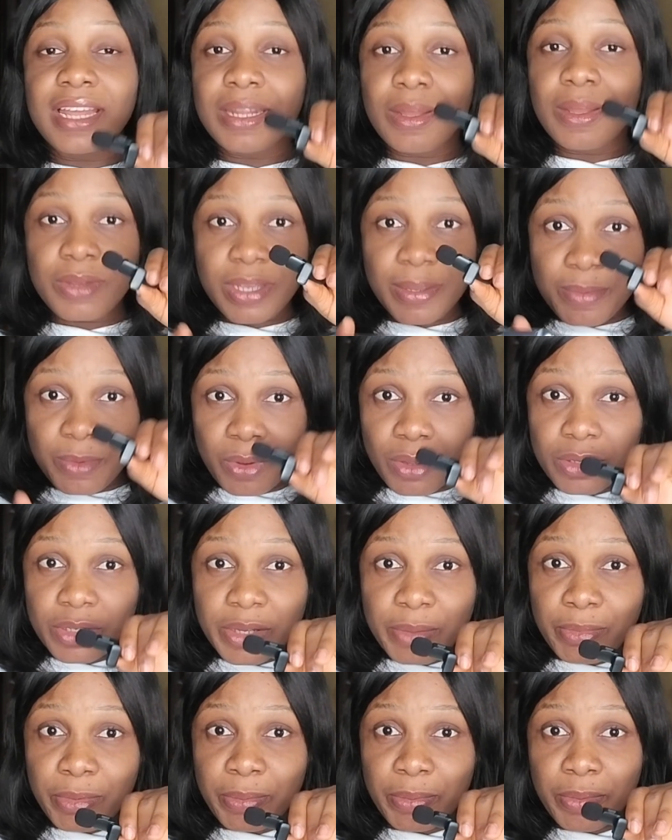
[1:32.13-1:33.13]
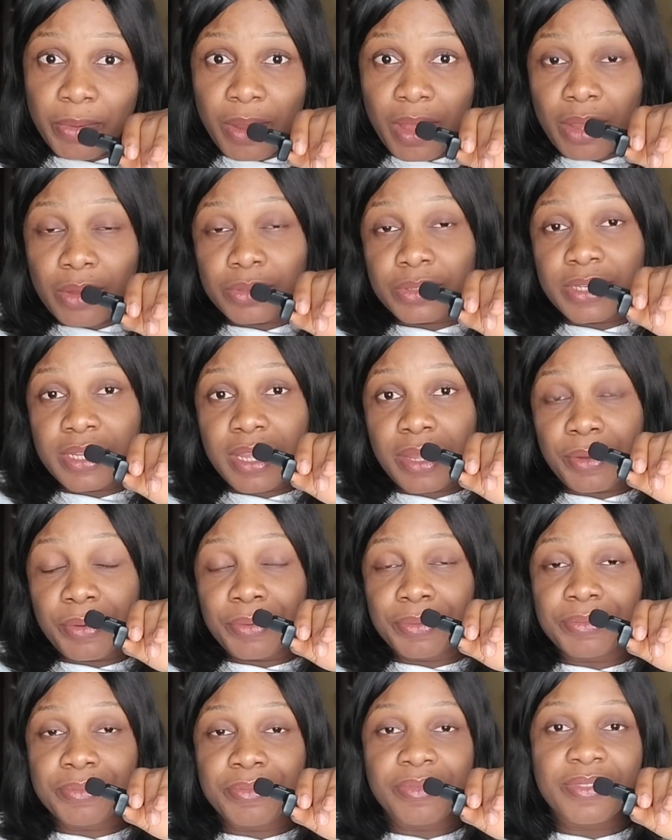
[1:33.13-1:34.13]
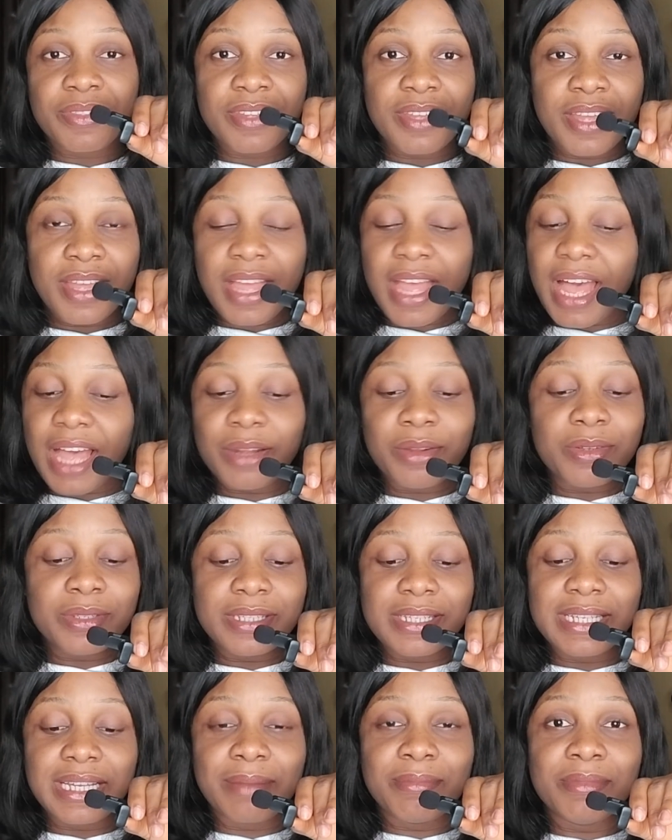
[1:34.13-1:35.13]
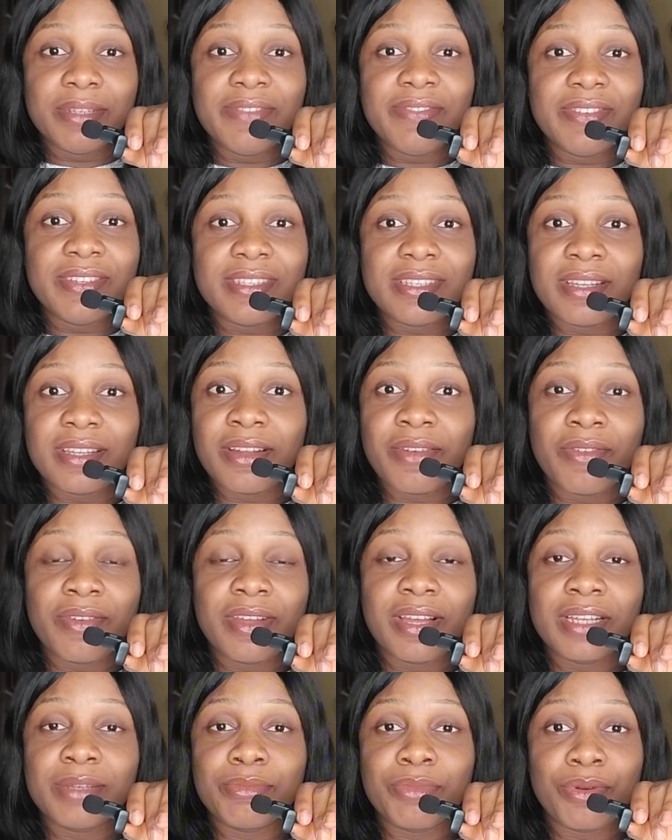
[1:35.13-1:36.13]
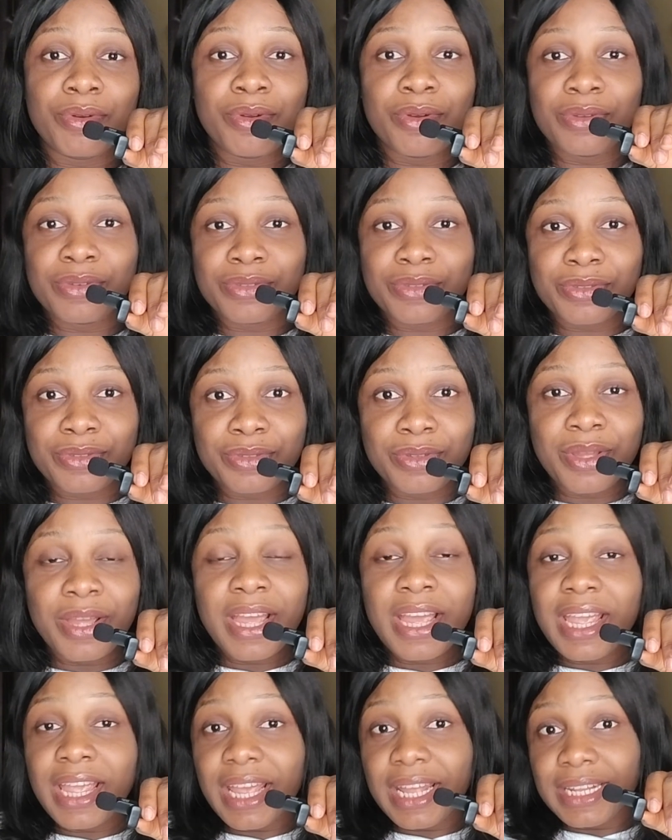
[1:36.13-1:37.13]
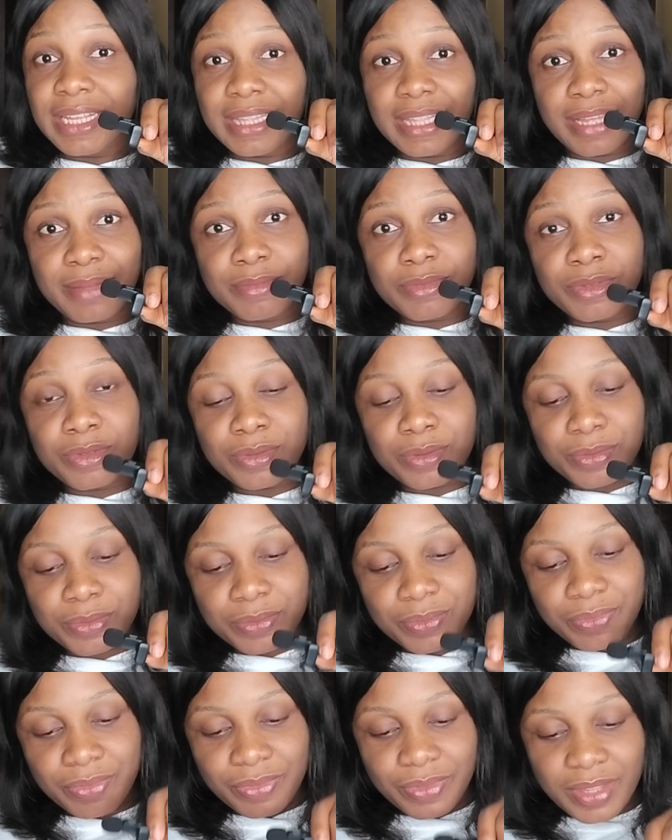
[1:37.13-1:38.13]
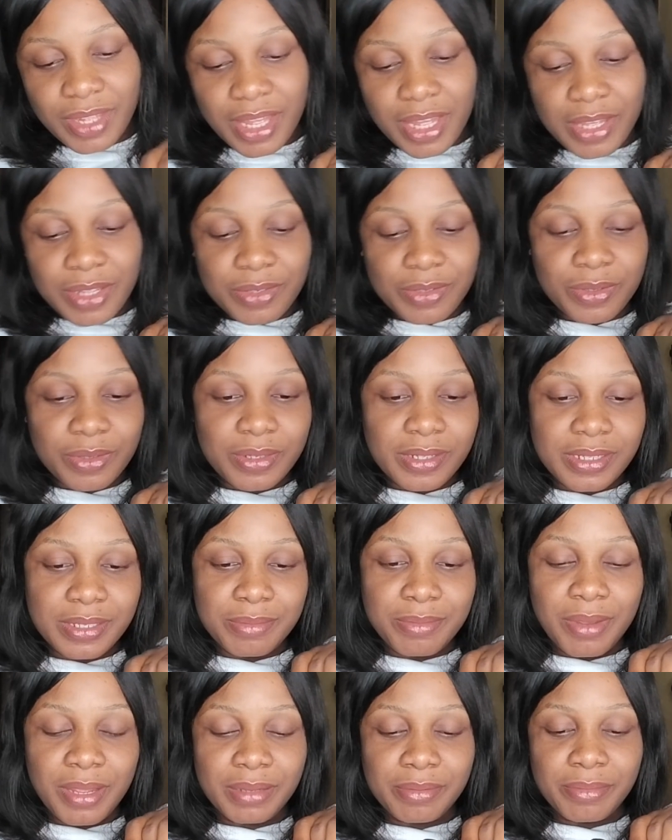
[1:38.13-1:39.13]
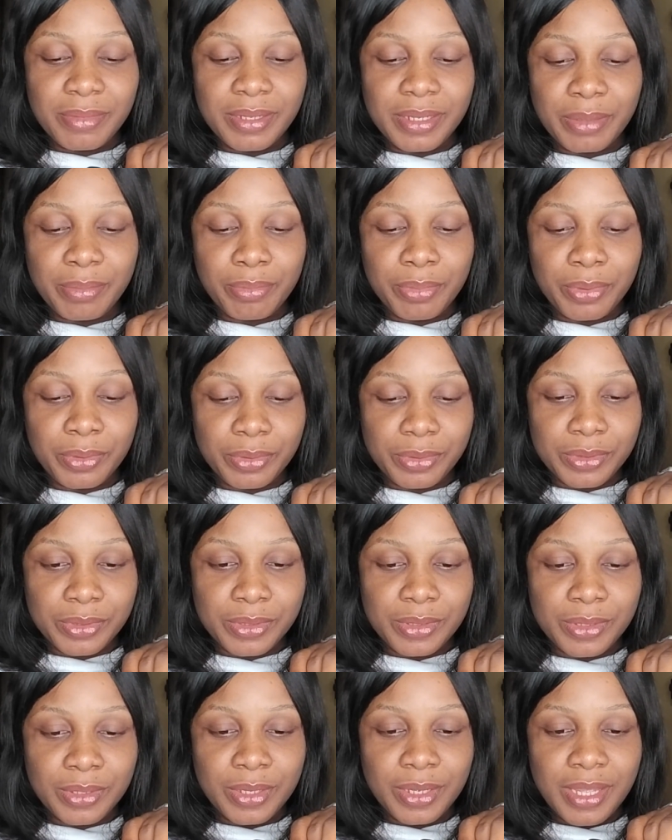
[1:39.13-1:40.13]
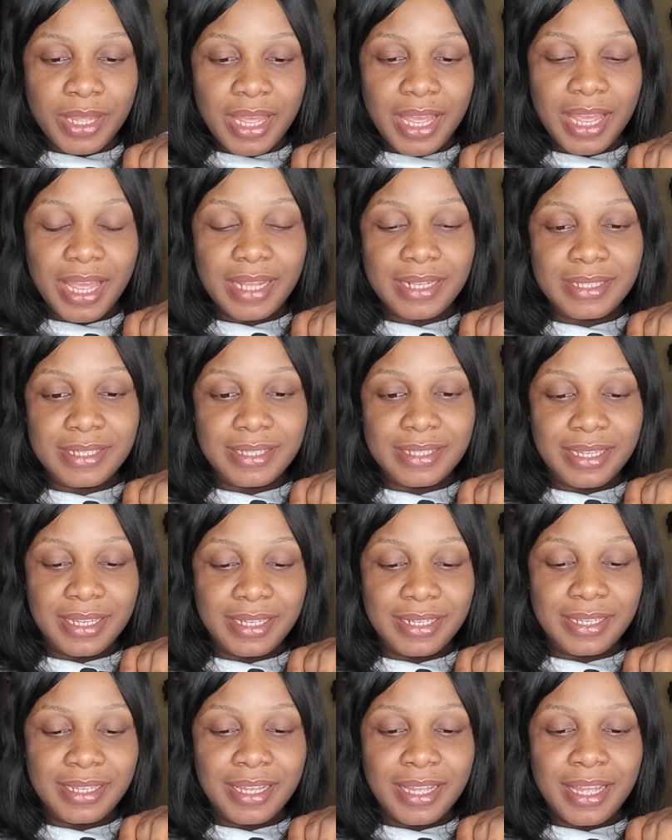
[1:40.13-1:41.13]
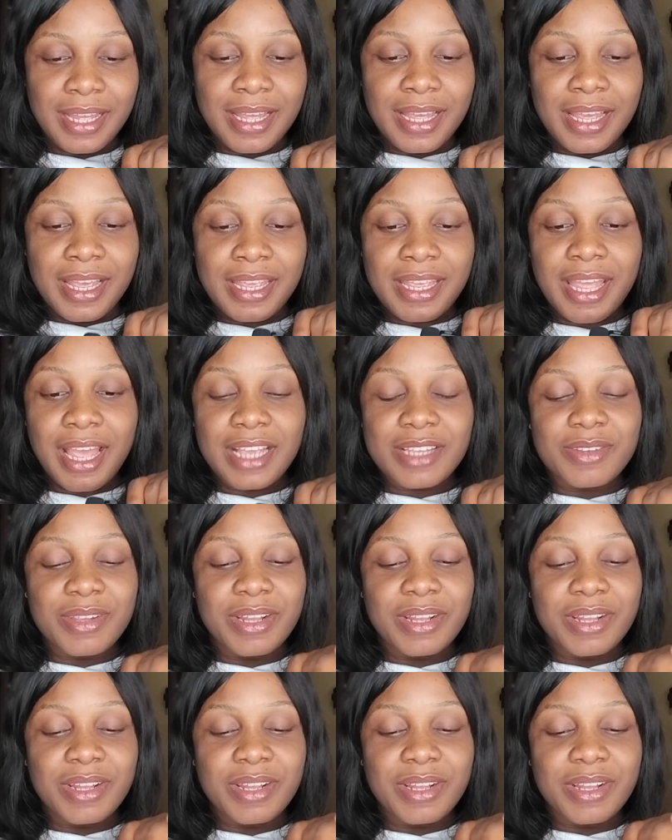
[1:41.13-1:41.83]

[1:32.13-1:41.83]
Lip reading: And I'll keep calling people out here. I don't think I'm leaving South African broadcast anytime soon. So this man made a post and said he